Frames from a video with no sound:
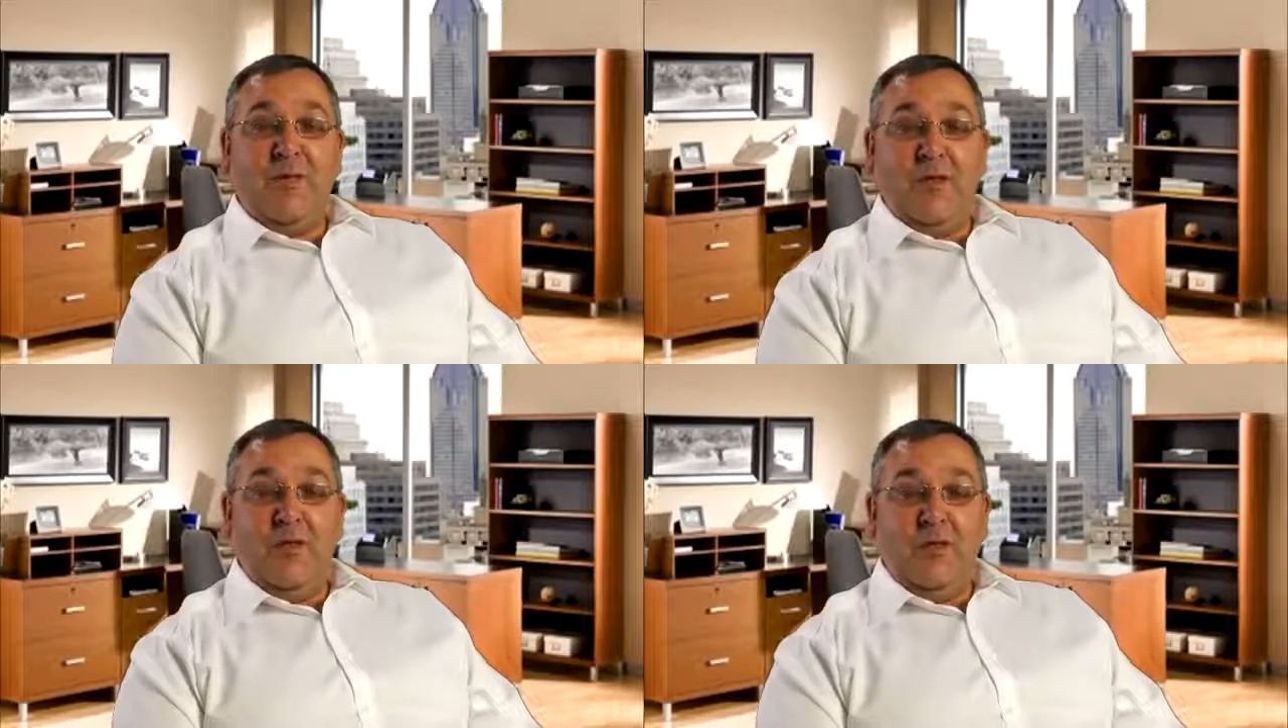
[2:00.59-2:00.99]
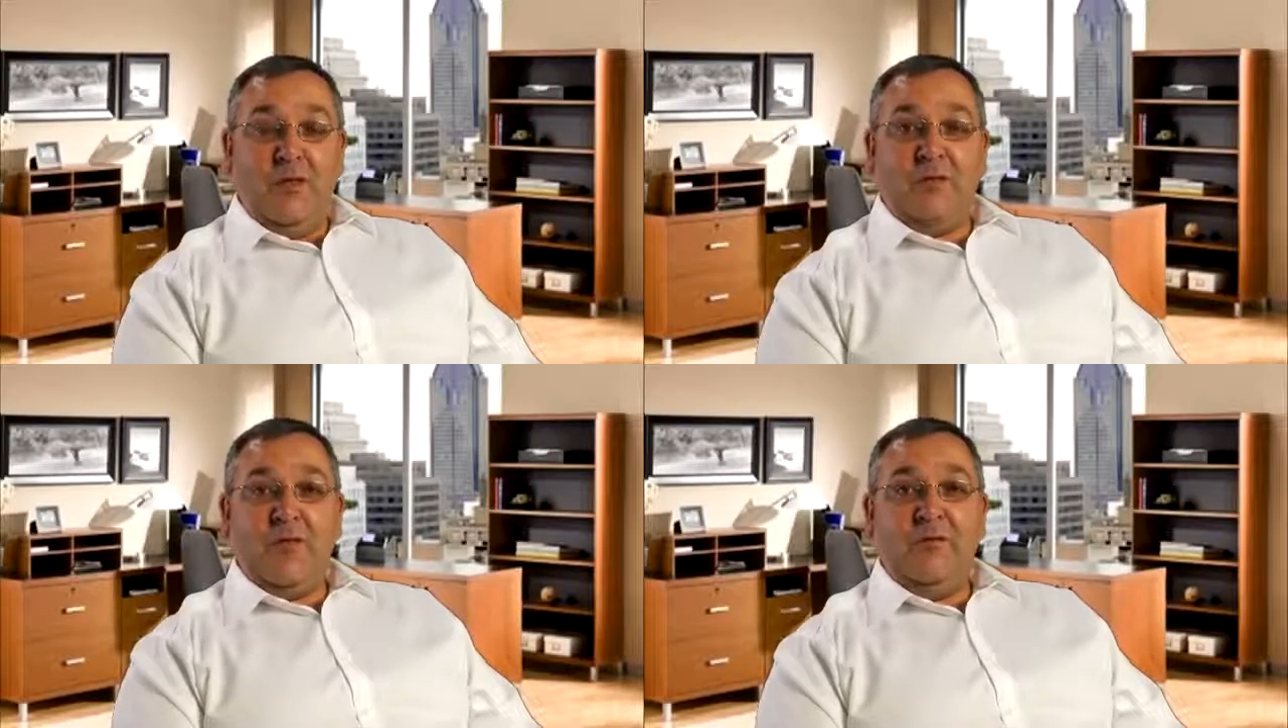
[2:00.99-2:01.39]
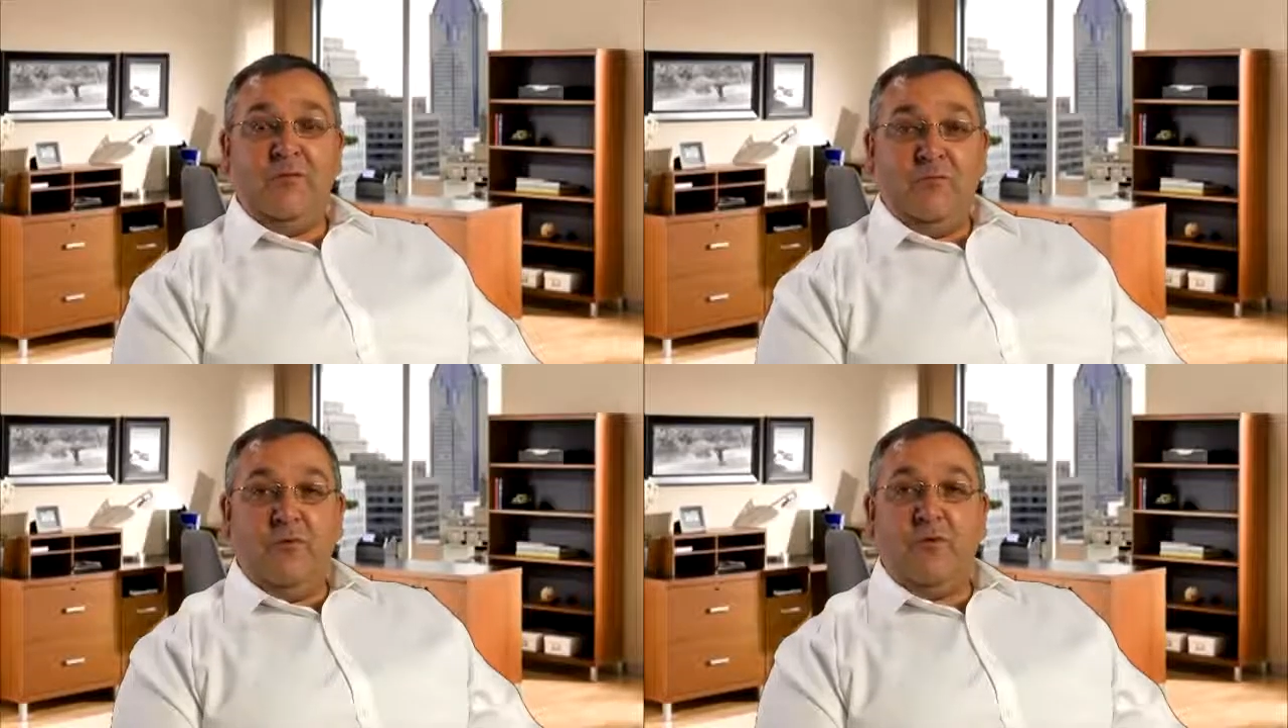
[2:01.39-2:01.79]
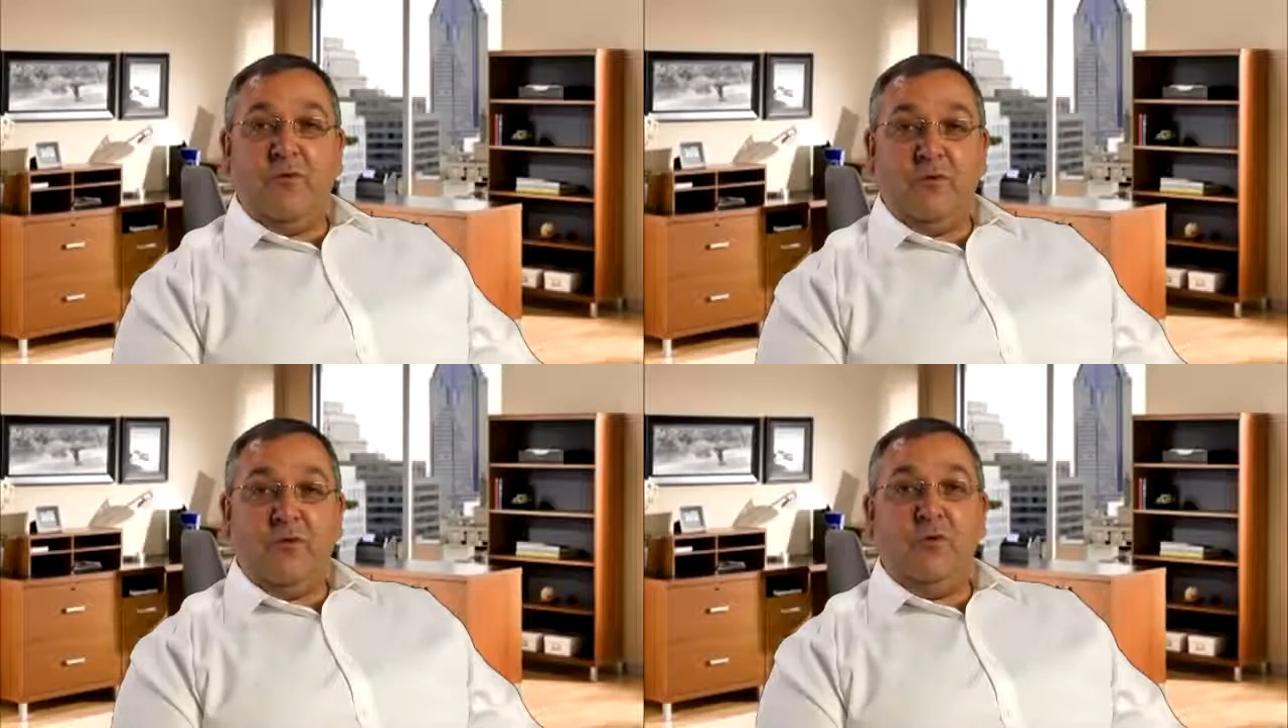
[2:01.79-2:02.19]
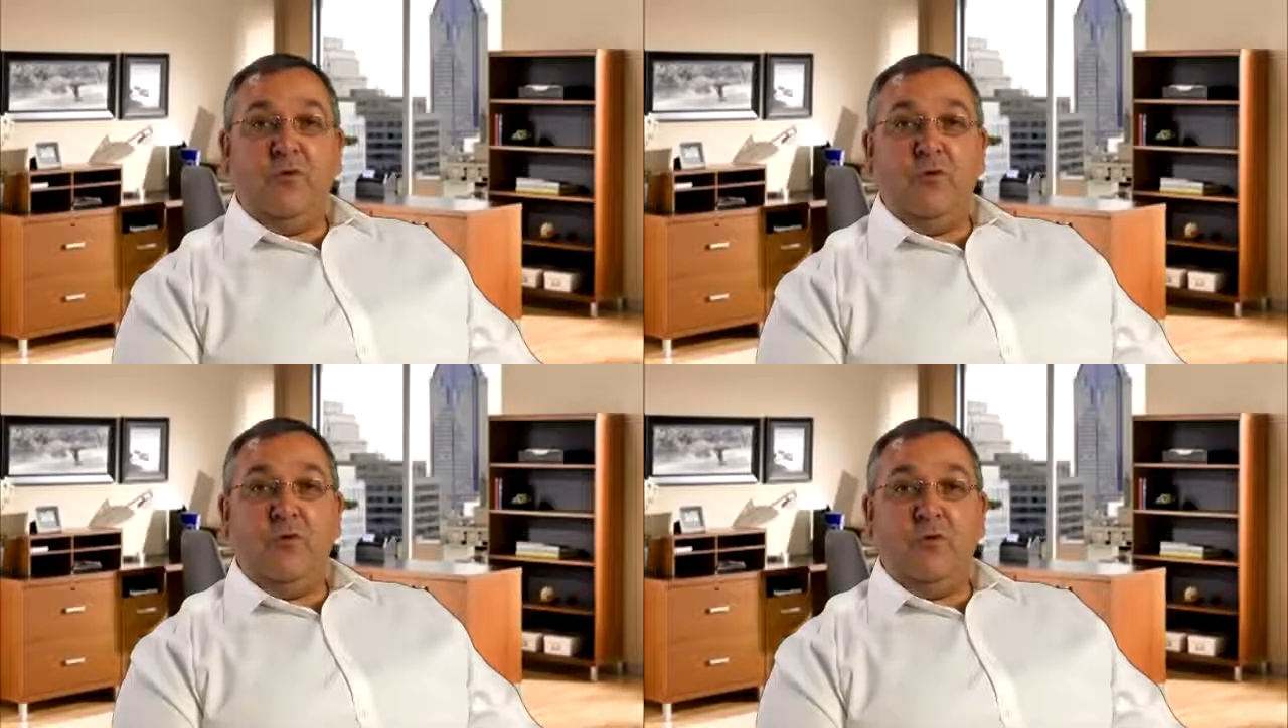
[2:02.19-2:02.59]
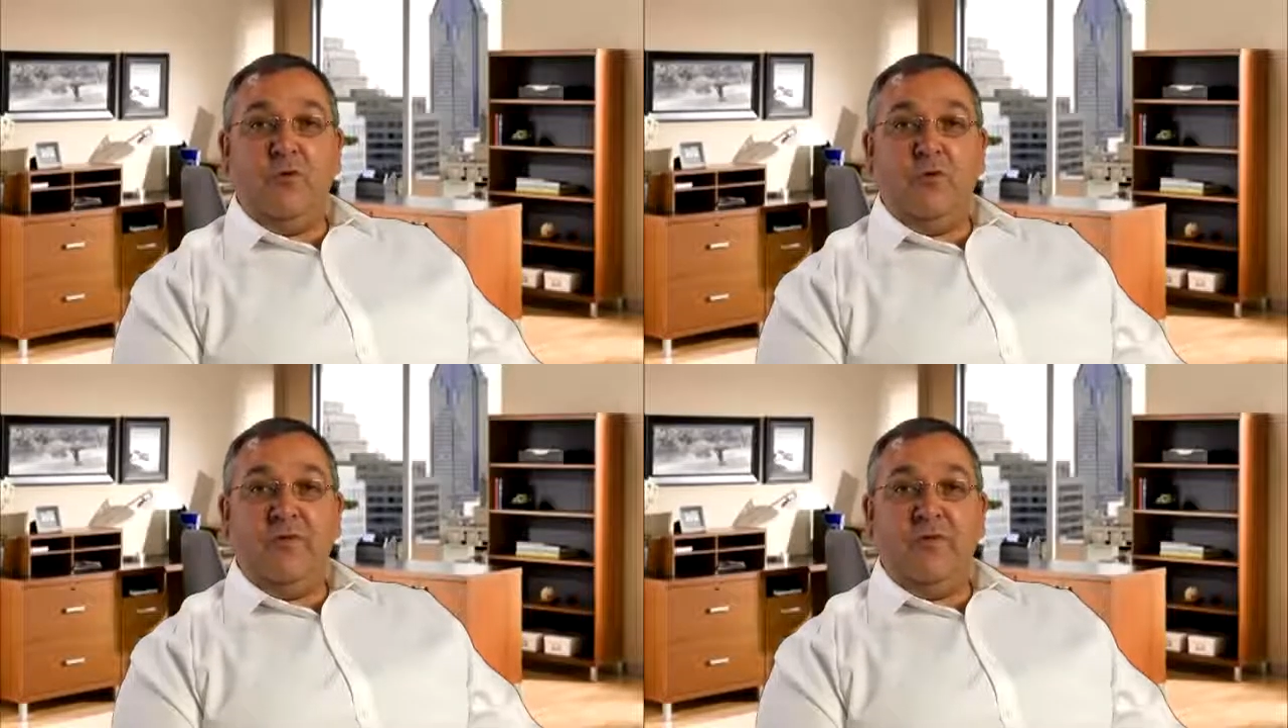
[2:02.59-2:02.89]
and look at the routes that we could use